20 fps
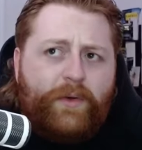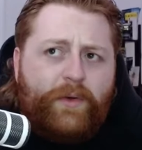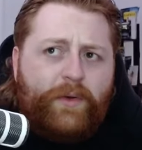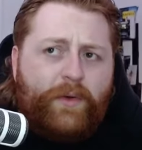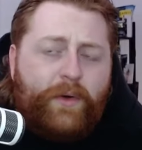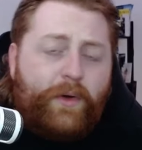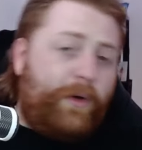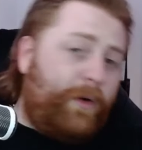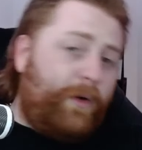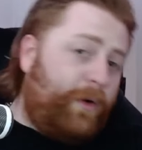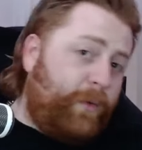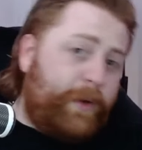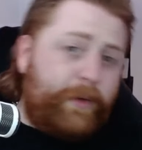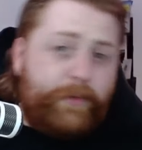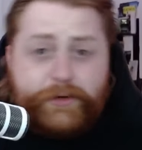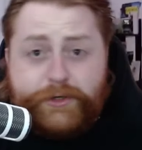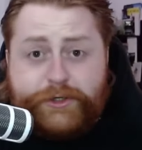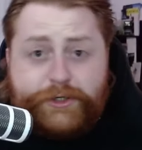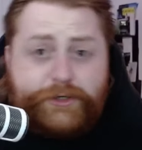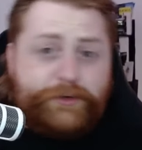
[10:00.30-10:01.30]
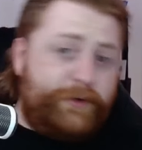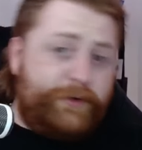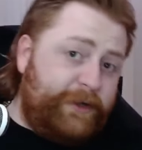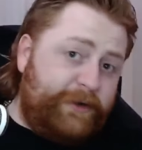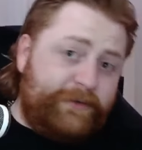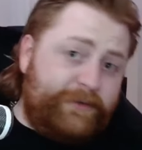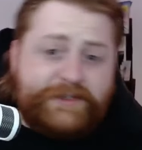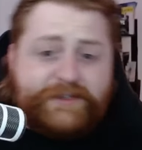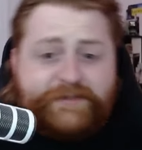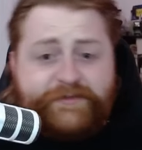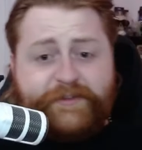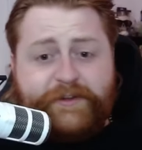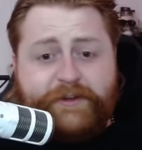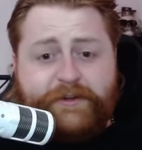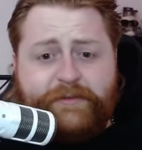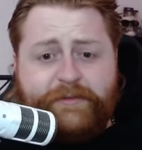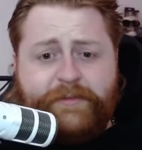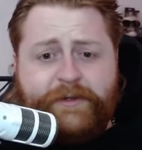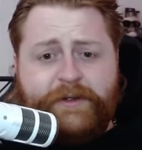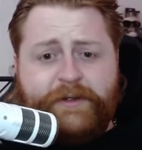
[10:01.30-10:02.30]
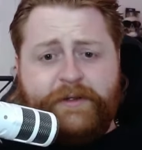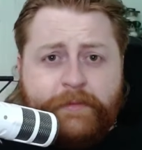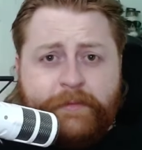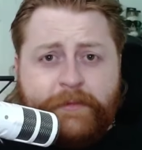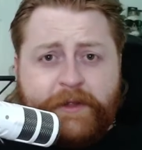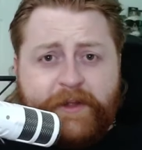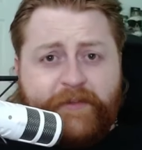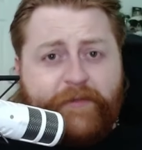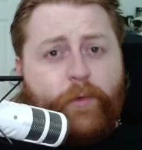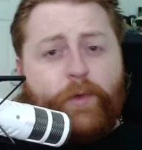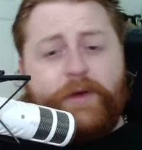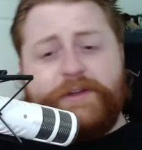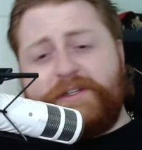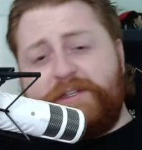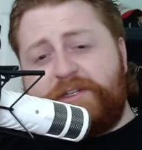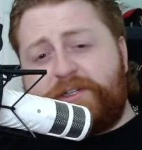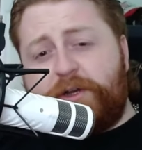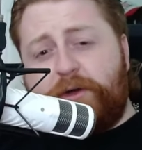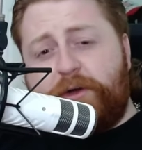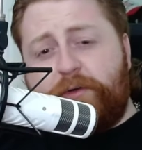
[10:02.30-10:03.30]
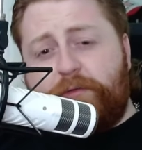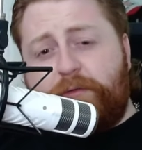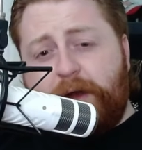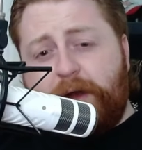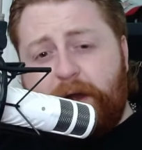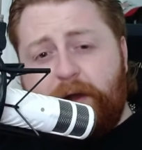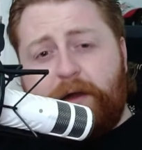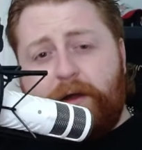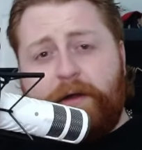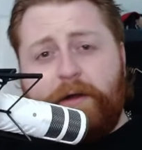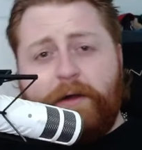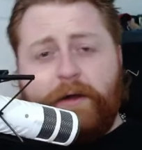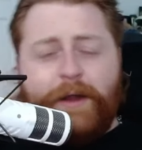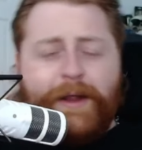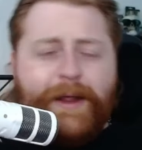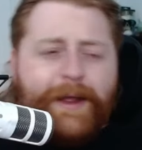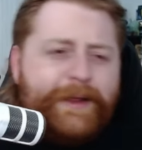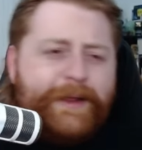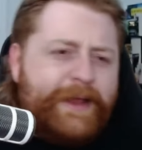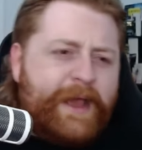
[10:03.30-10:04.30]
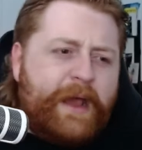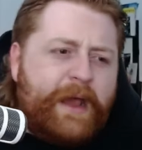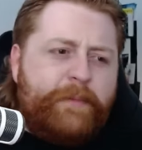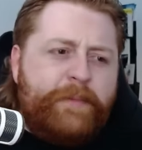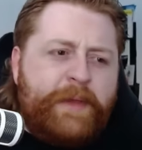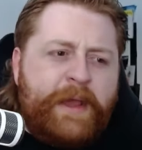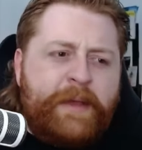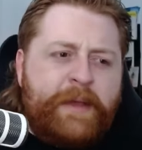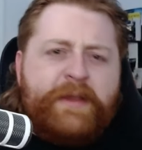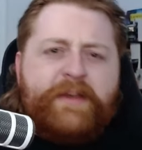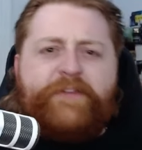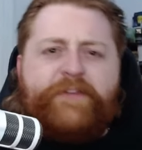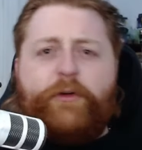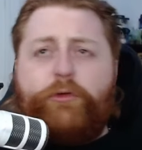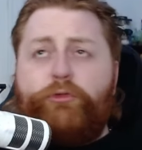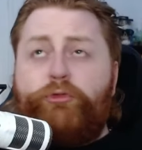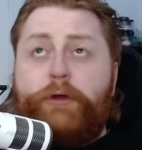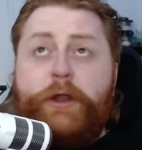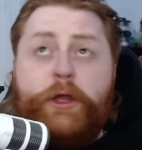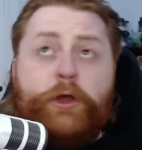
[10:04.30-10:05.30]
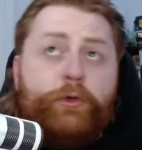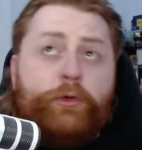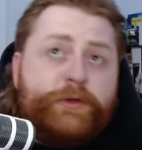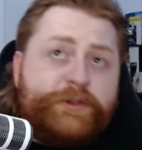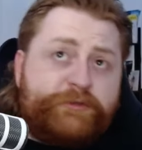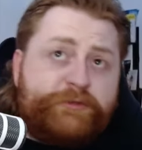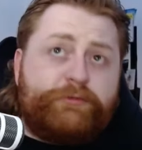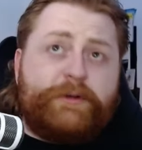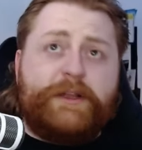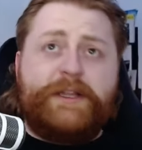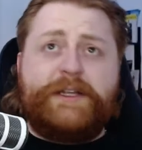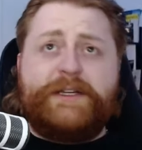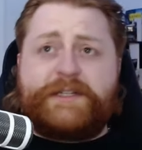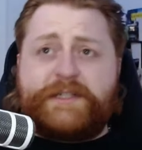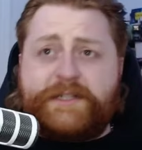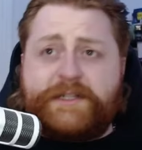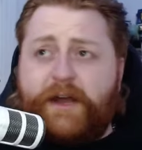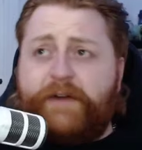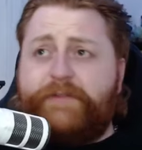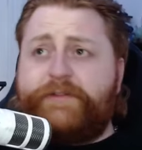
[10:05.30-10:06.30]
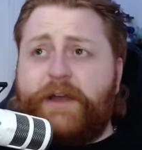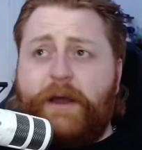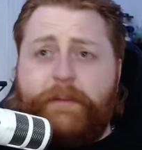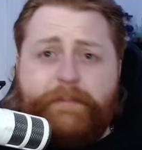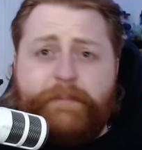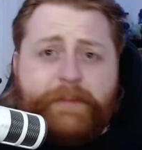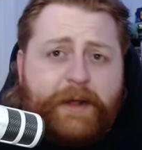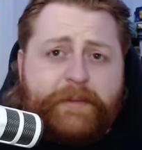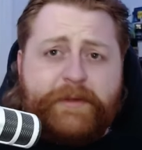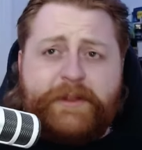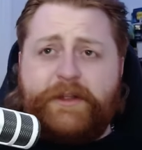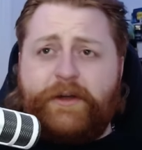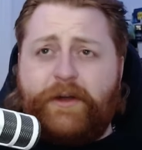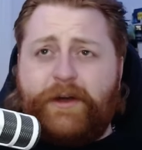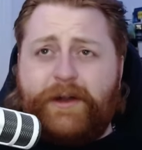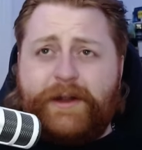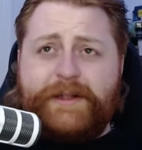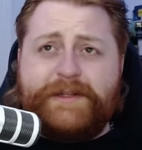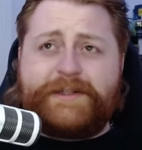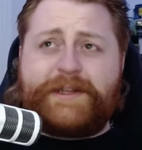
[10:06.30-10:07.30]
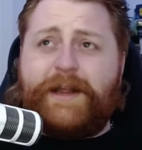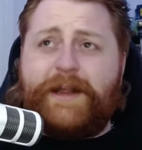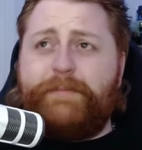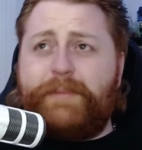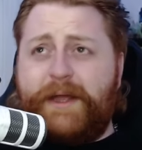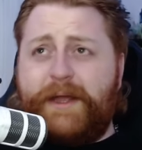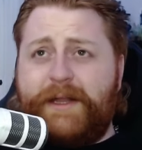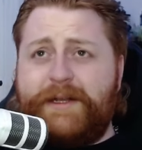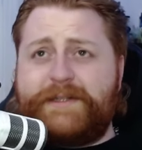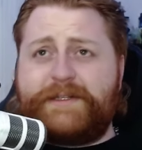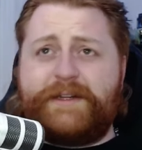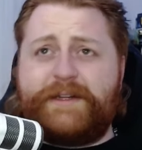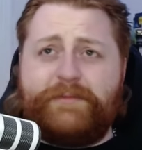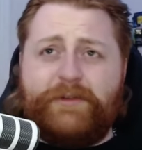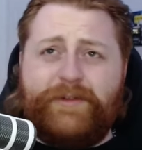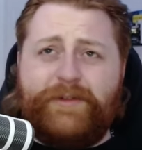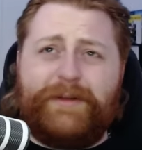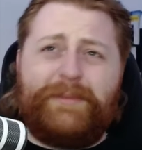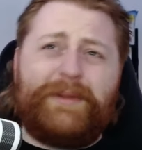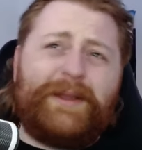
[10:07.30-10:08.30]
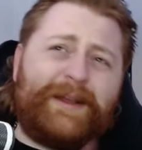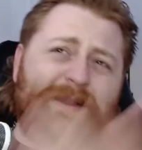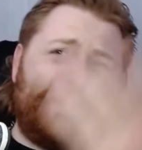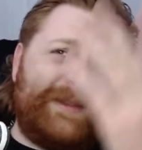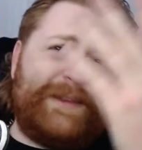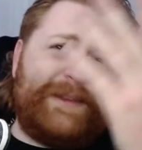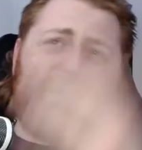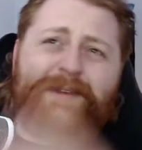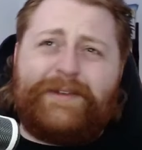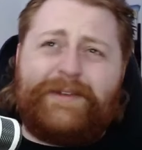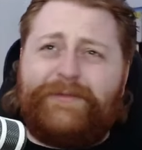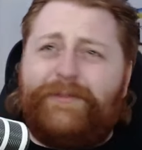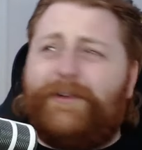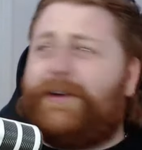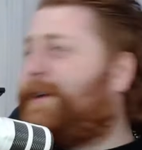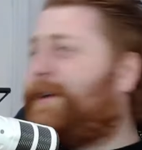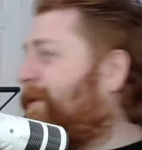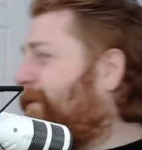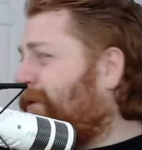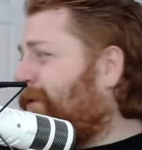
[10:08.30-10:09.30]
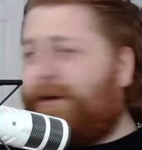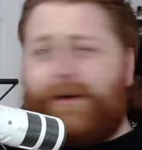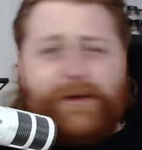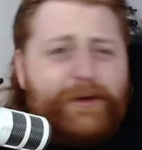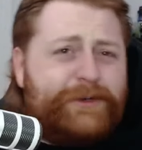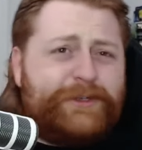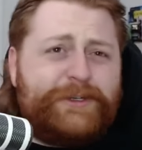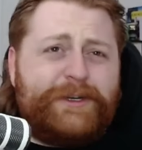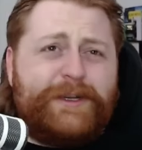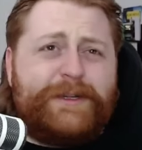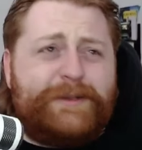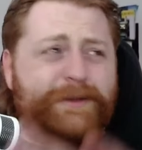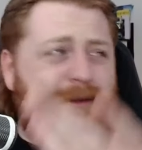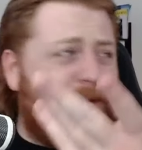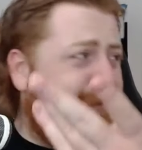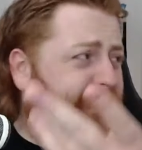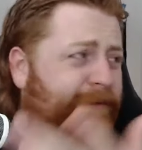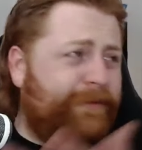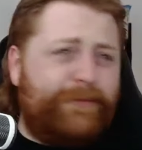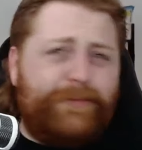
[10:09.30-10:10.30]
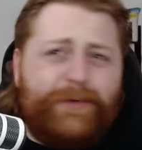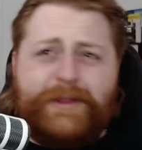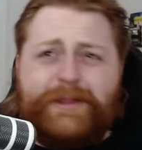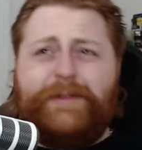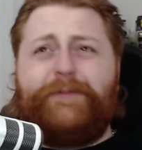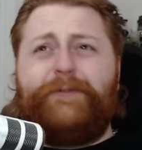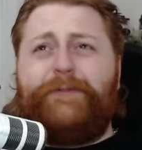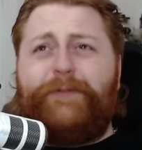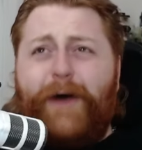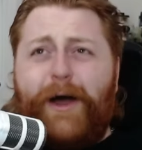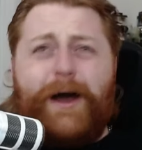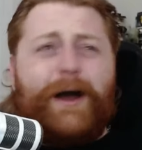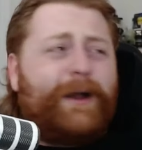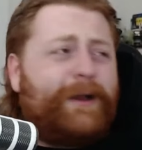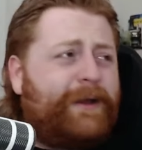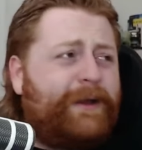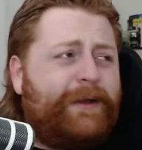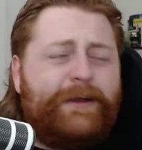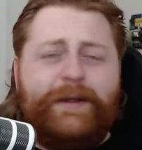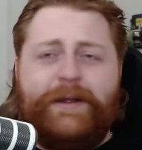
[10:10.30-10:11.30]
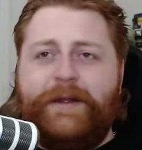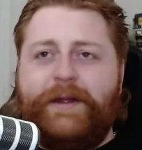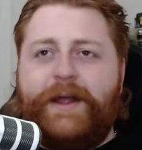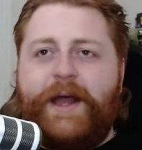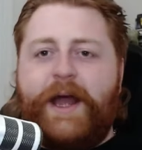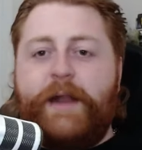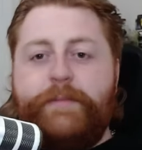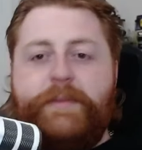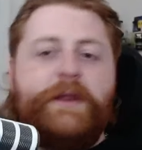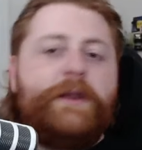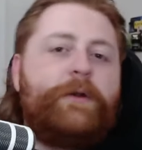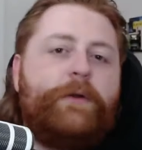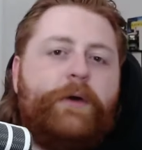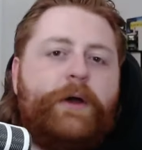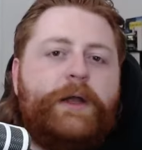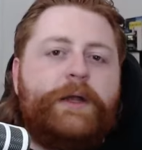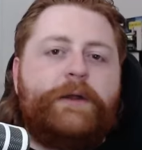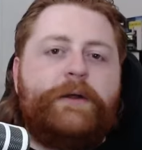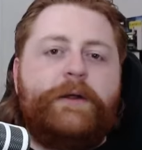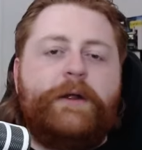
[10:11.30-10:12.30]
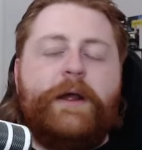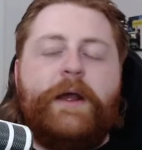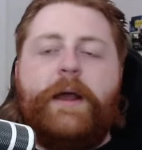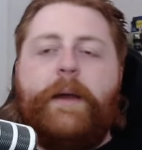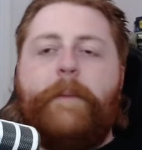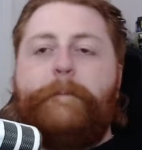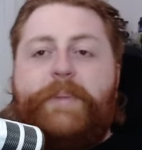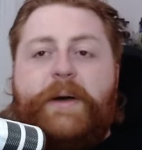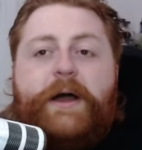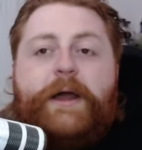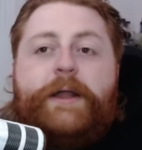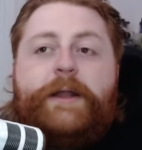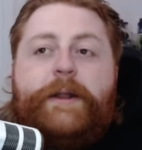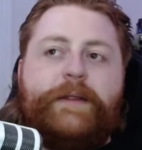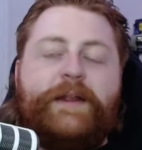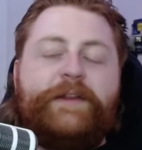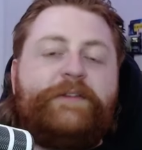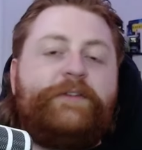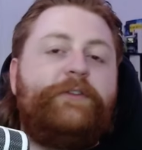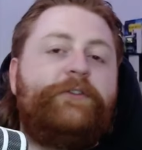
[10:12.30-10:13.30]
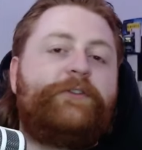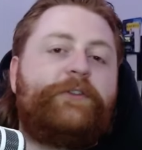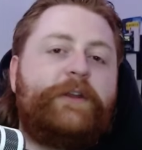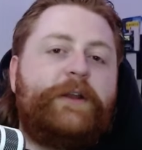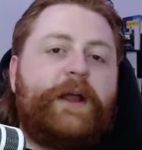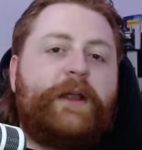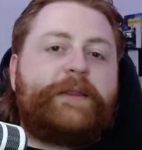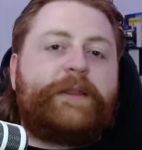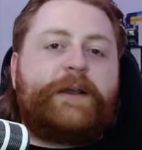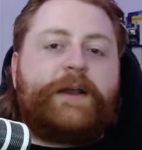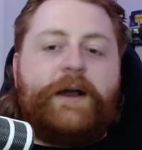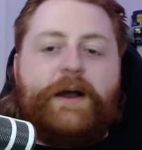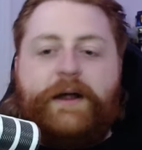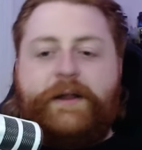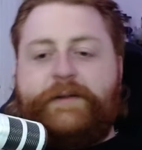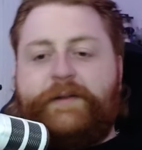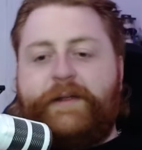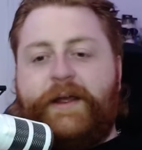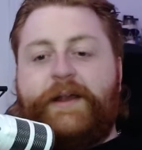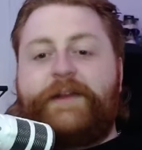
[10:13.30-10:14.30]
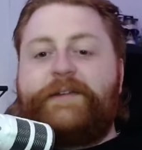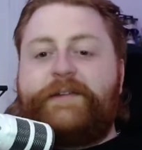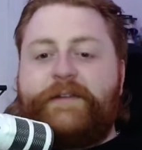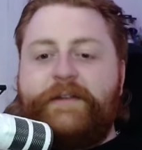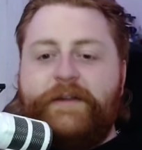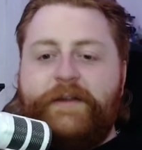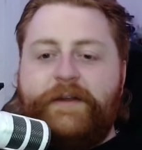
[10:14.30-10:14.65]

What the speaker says: all we were shooting was film, if it wasn't so rare, yeah, maybe if a reel was really scuffed up and I'm in the audience and I paid to see a movie, I'd be like, this is fucking dog shit, dude. What the fuck? I'd be annoyed. But that's usually not the context